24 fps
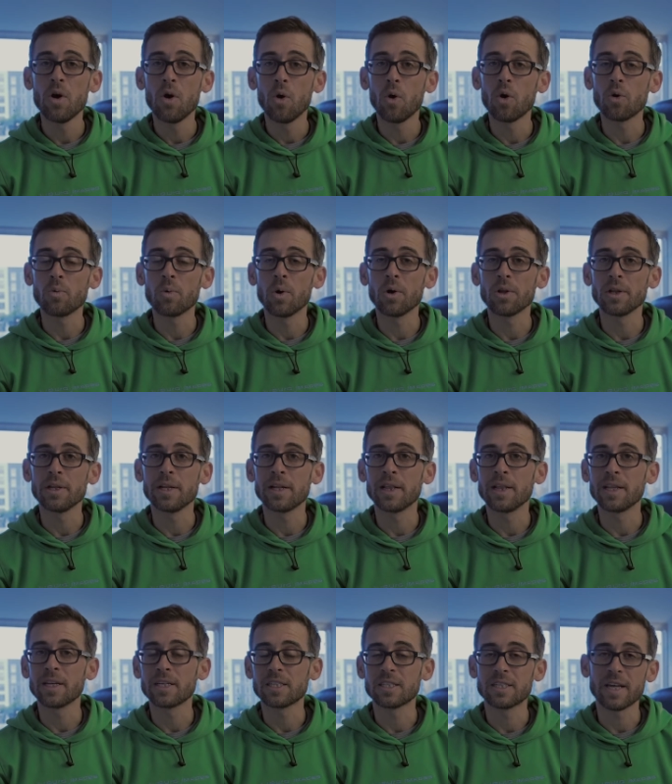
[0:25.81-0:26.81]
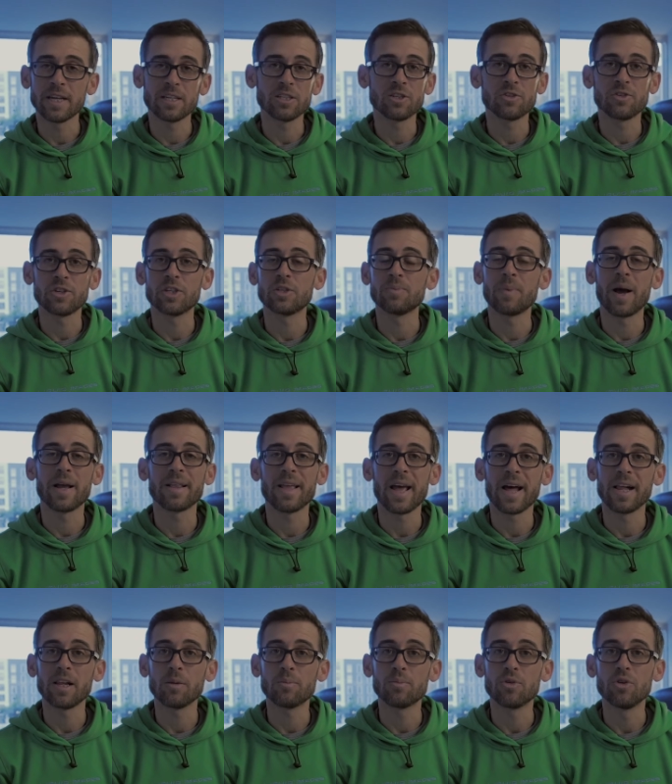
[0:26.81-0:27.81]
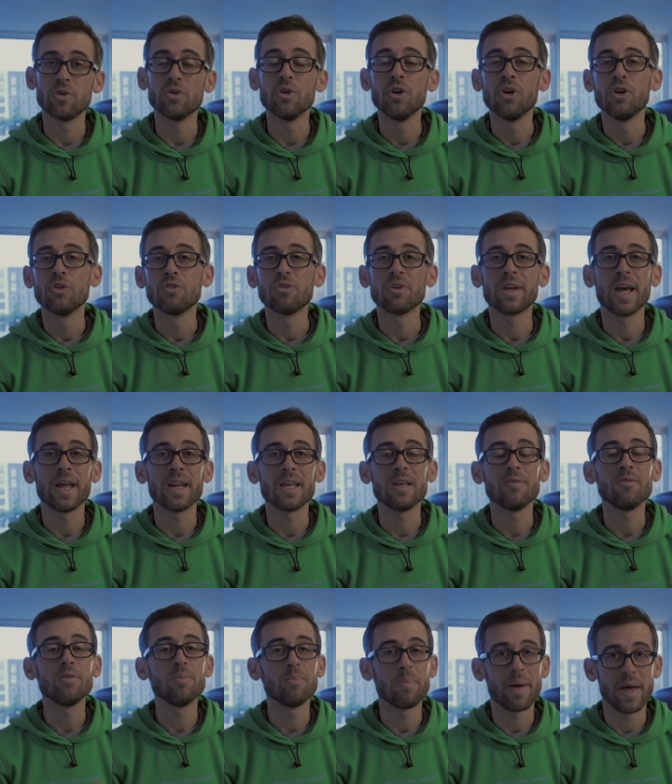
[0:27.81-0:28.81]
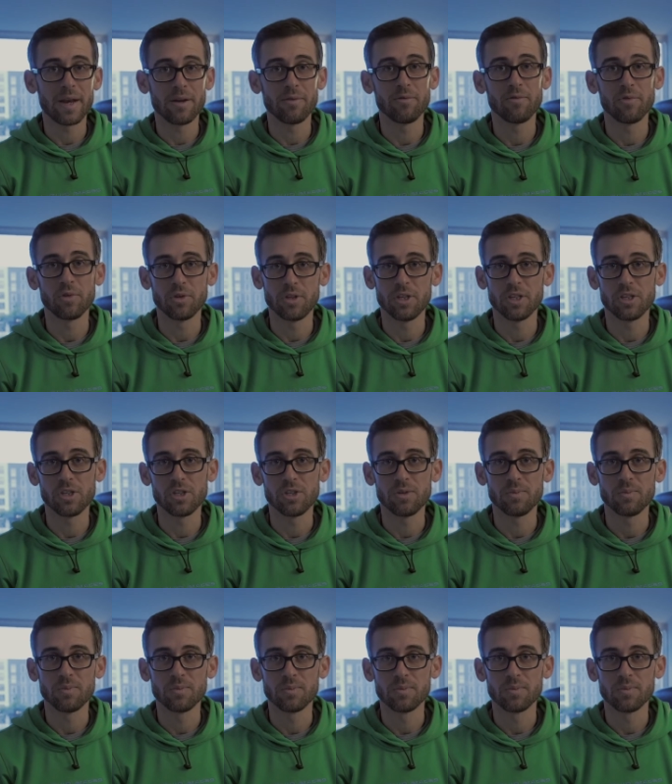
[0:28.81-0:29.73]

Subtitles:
or what little accessories might help you to get even better footage.